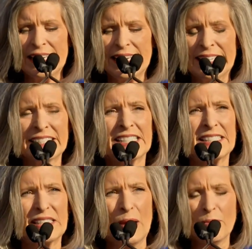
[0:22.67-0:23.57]
In
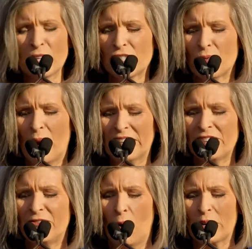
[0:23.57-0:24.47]
December
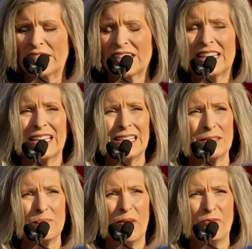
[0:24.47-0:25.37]

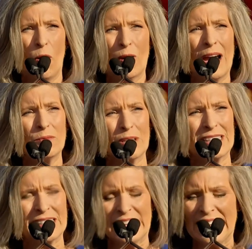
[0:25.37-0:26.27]
2014, before I
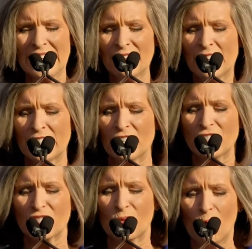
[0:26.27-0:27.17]
was even
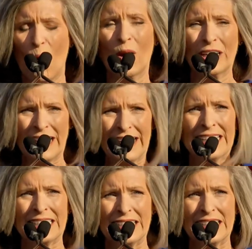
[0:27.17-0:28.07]
sworn
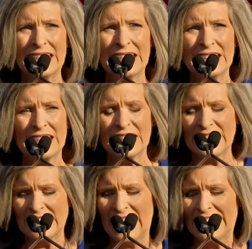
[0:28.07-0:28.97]
in to the
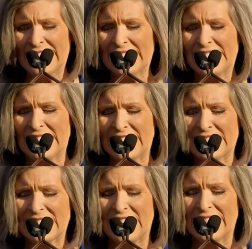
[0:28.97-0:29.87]
United States
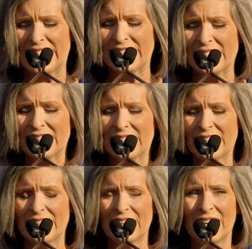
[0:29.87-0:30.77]
Senate,
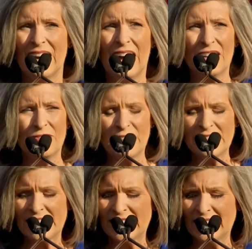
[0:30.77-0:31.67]
I
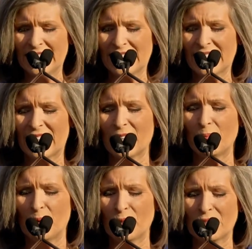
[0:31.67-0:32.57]
visited
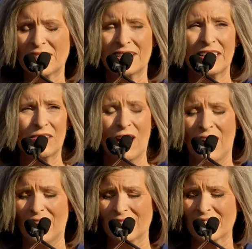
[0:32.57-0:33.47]
Kibbutz Nir
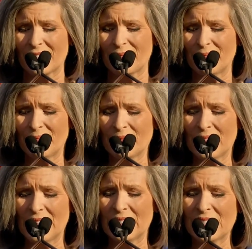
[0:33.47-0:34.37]
Oz
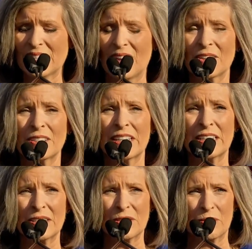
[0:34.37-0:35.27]
in southern
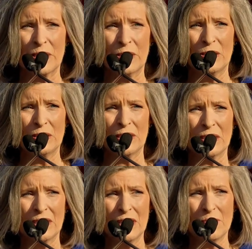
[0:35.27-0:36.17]
Israel
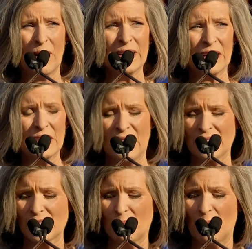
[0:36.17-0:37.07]
by the
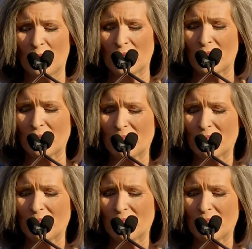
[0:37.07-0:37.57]
Gaza border.